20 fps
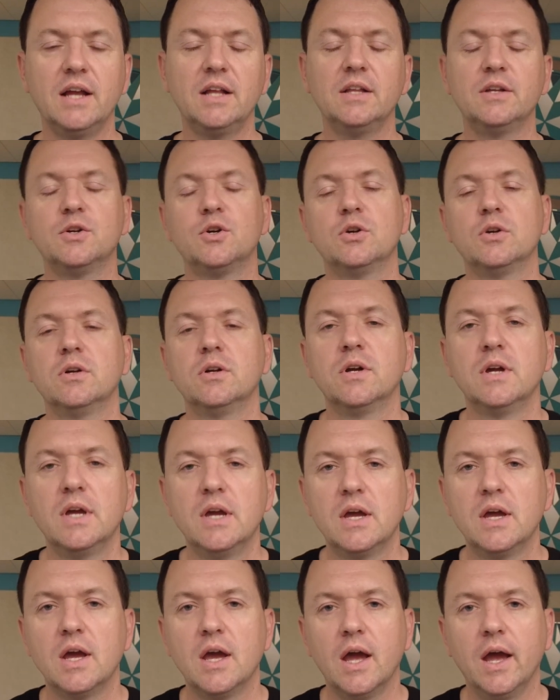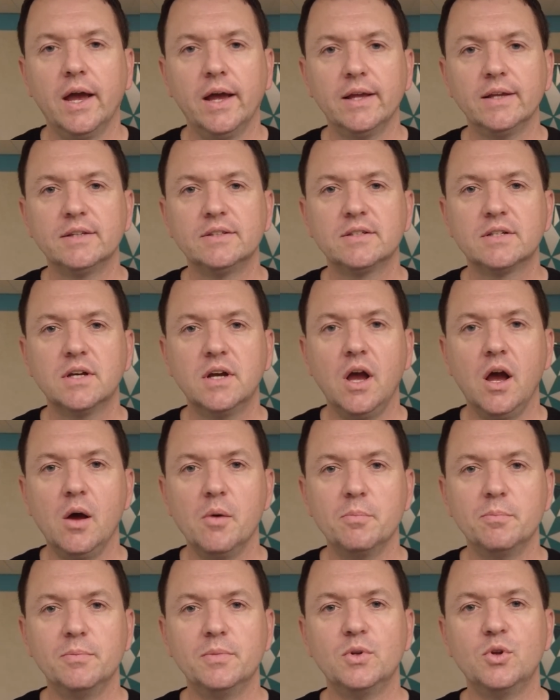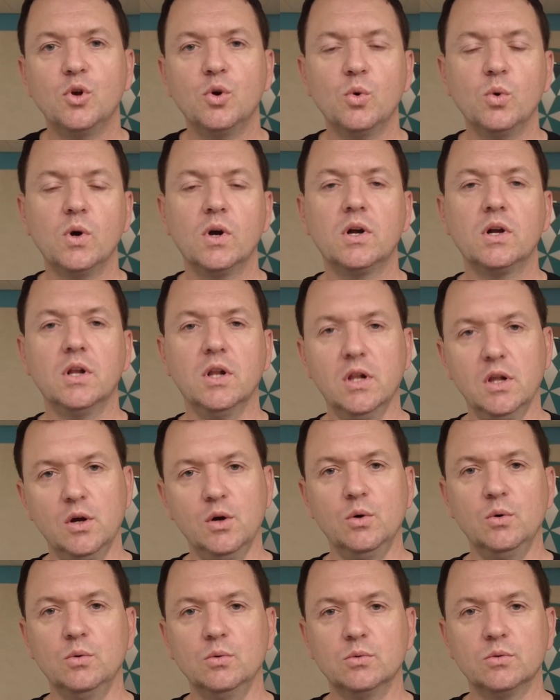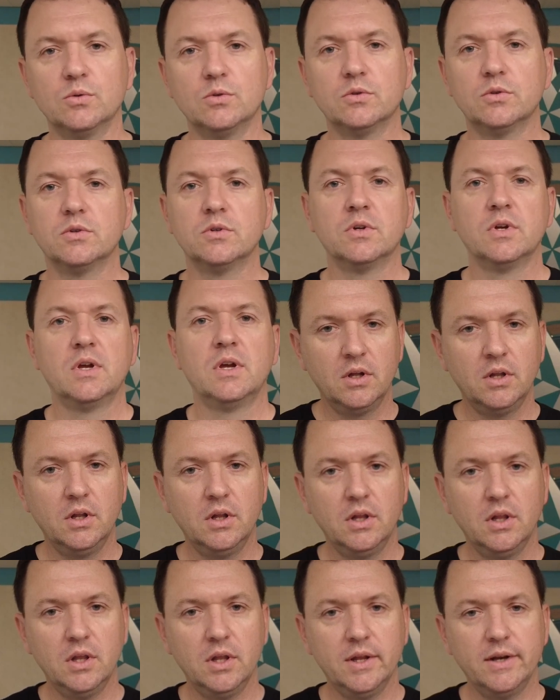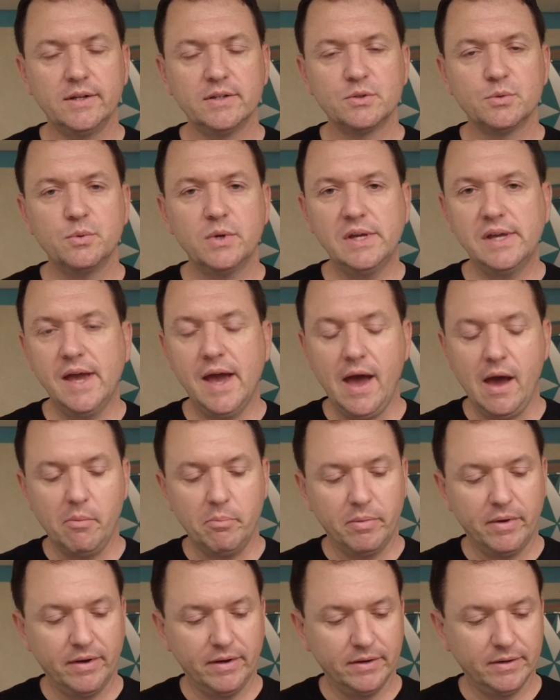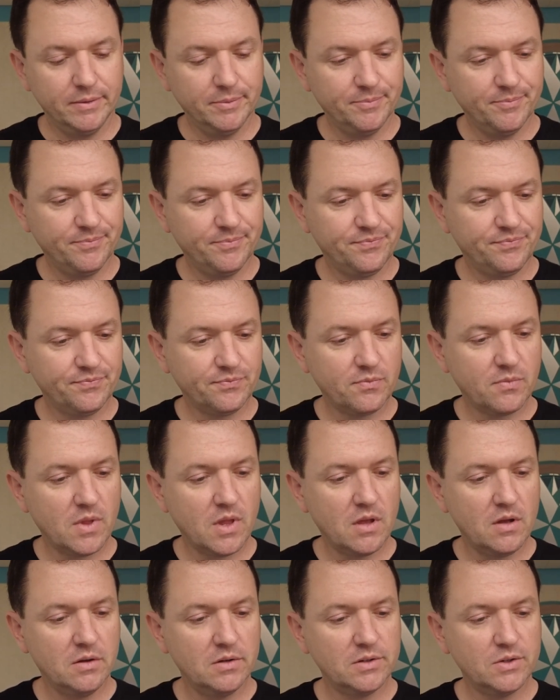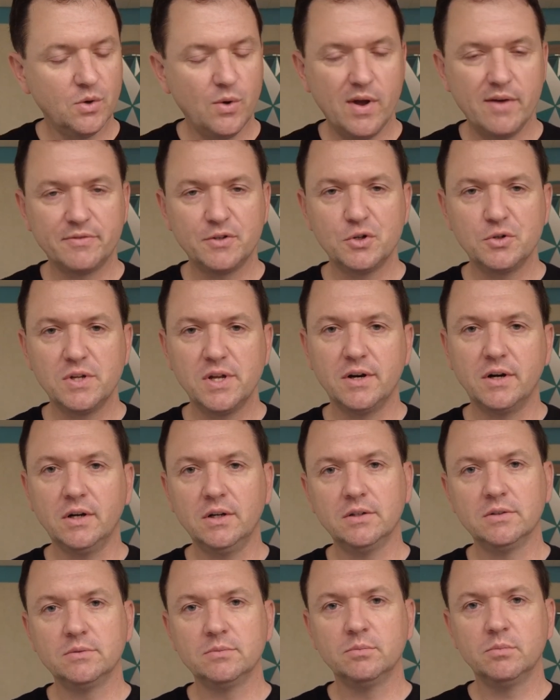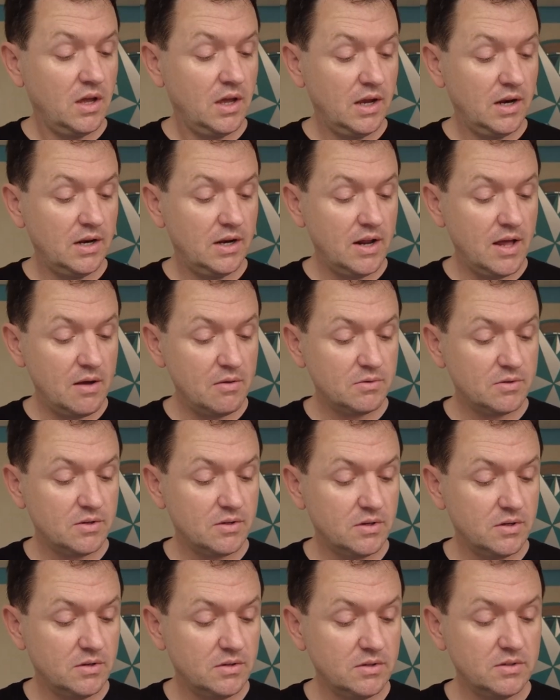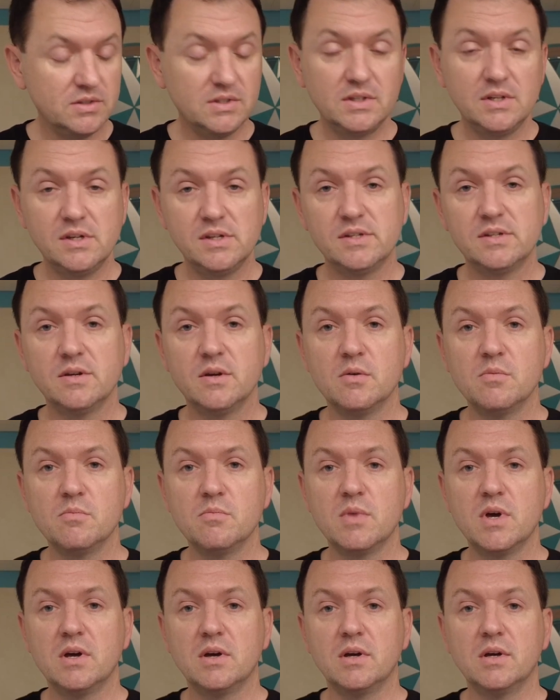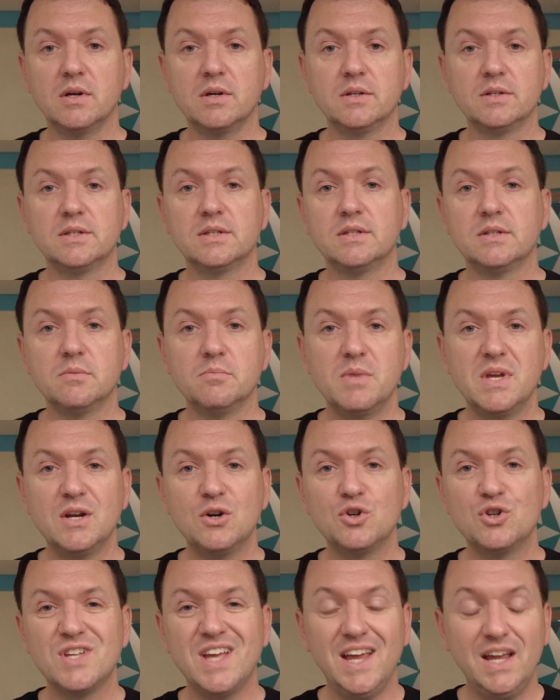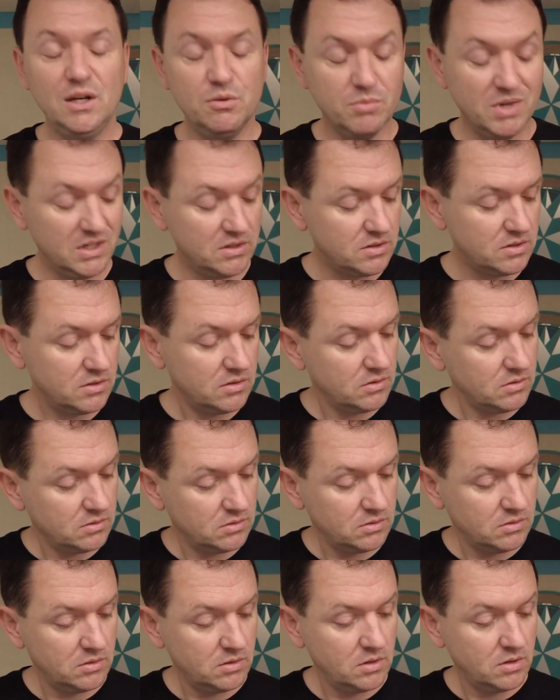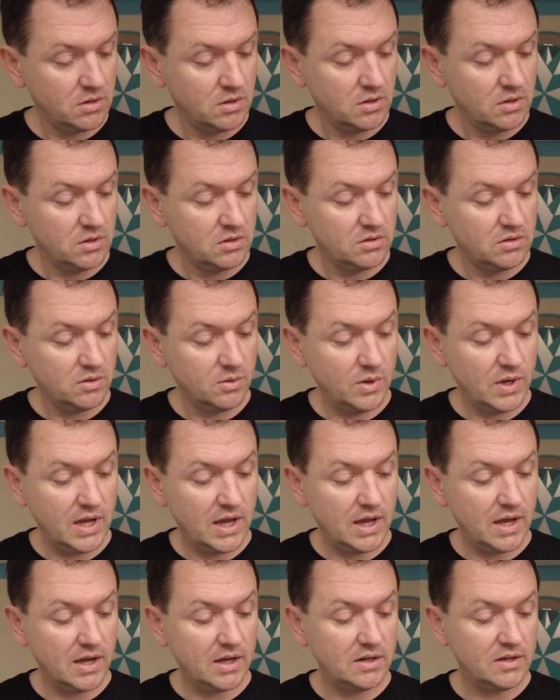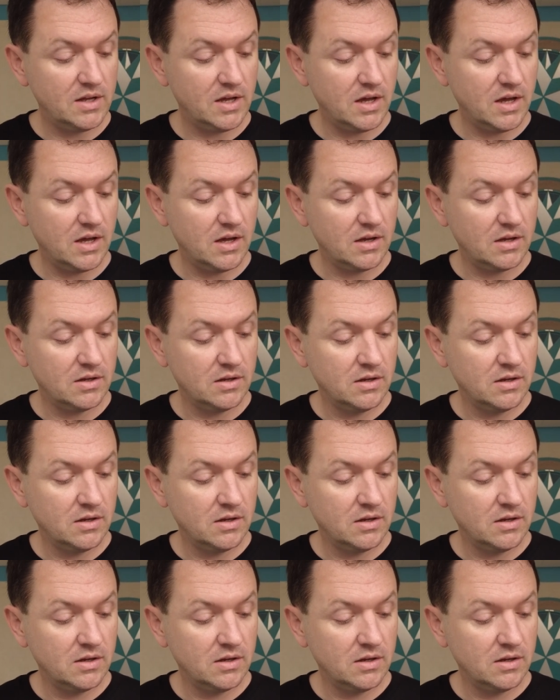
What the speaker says: Islander has come to a close. Let us recap. So after dinner, headed out to see some entertainment. So we had